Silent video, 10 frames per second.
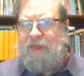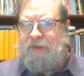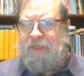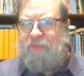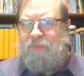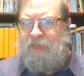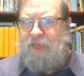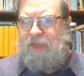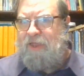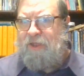in
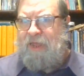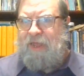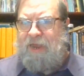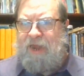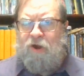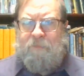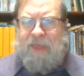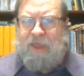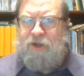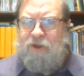the
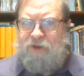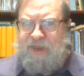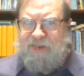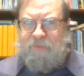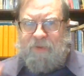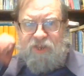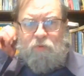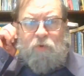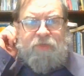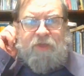Aramaic New Testament, is
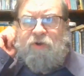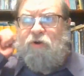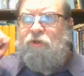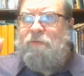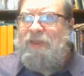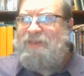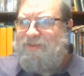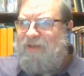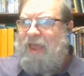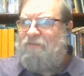the word that literally means
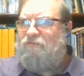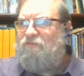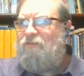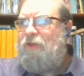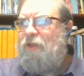life.